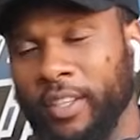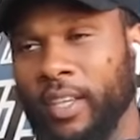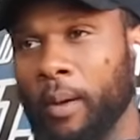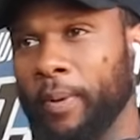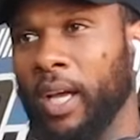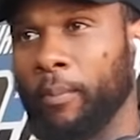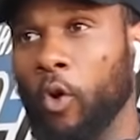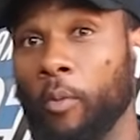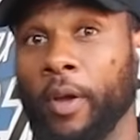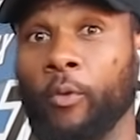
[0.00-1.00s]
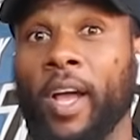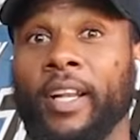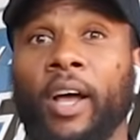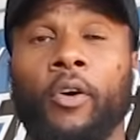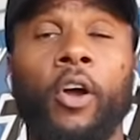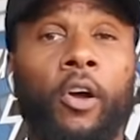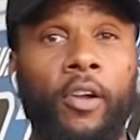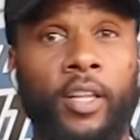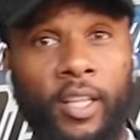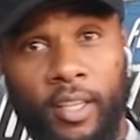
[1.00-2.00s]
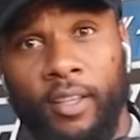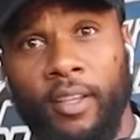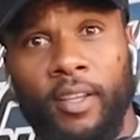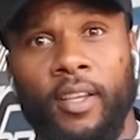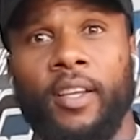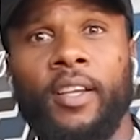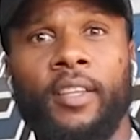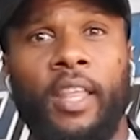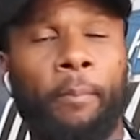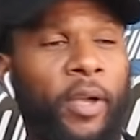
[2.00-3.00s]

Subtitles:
this company I'm going with right now, currently, they